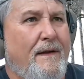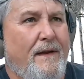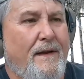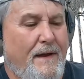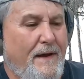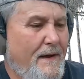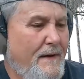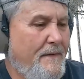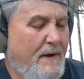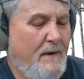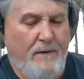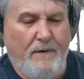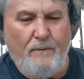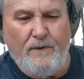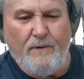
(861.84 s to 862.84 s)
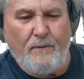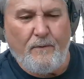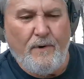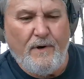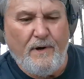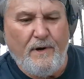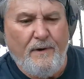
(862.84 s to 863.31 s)
Yeah, that one went
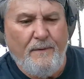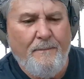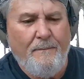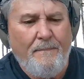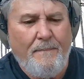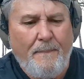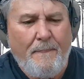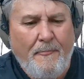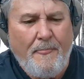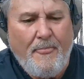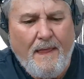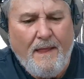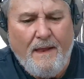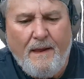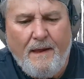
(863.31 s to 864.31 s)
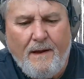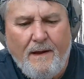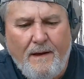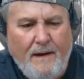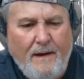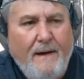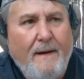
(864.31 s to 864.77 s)
well.
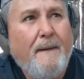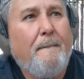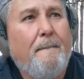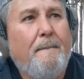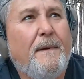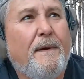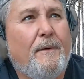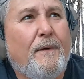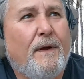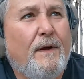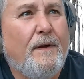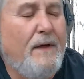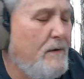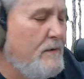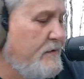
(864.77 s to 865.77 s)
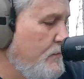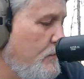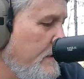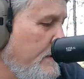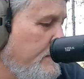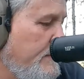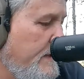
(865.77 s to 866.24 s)
All right, here we go. That was
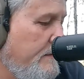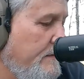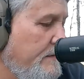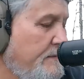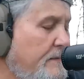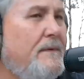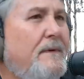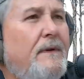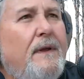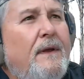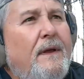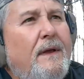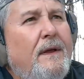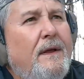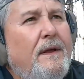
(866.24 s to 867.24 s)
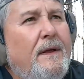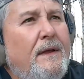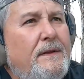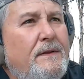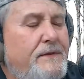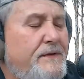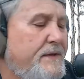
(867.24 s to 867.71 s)

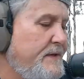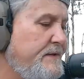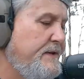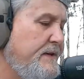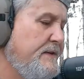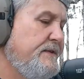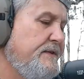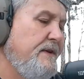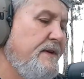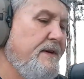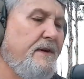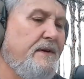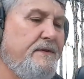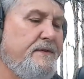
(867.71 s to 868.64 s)
27.66.